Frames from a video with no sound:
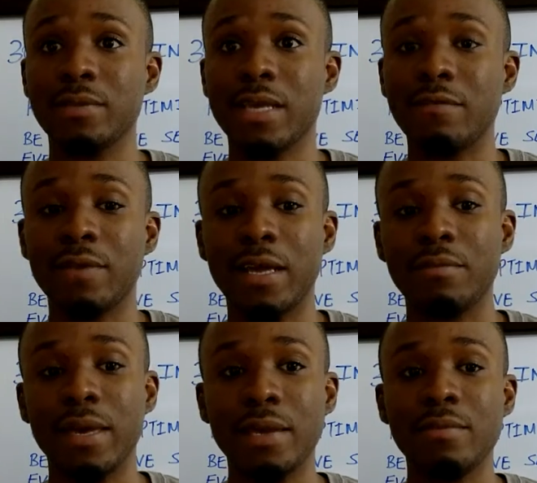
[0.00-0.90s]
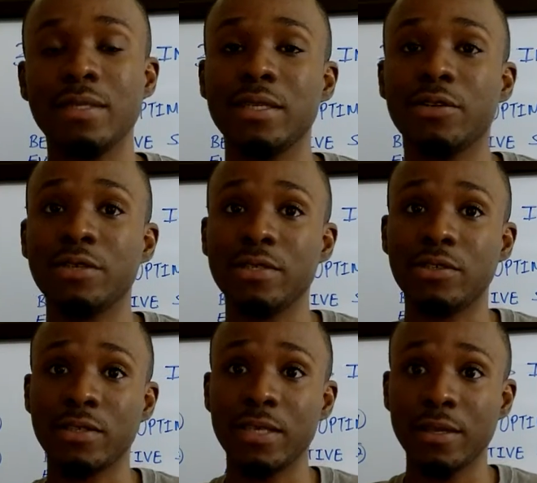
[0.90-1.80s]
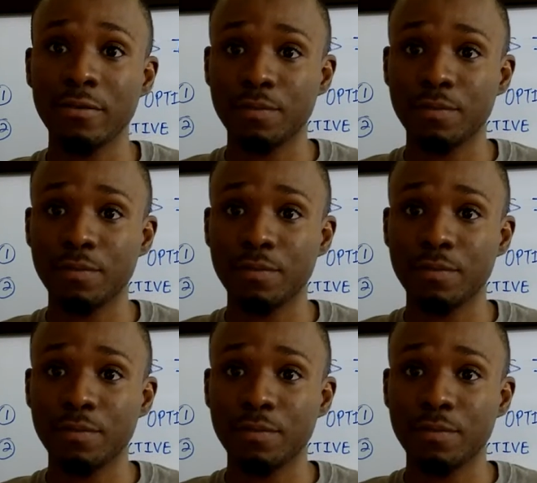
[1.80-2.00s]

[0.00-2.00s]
I haven't had my limits increased just yet.